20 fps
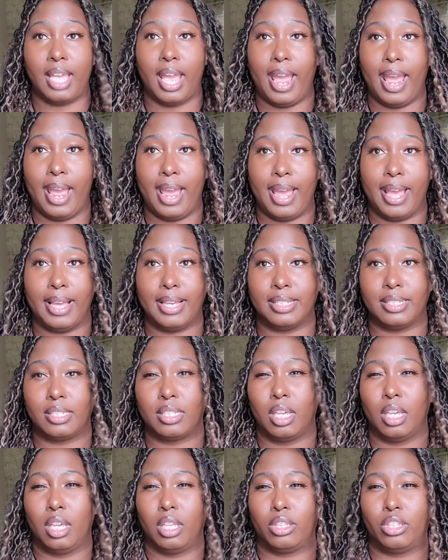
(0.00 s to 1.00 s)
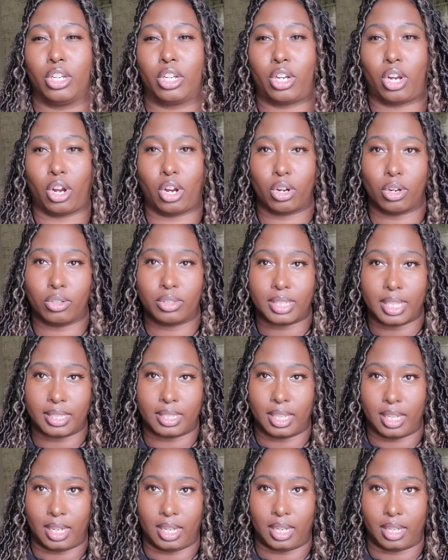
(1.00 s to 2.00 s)
has the curls at
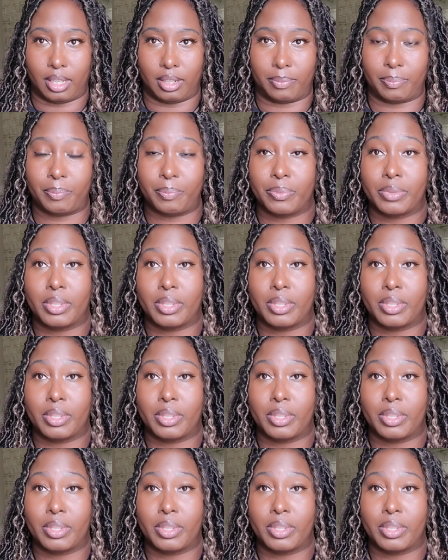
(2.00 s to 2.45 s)
the end.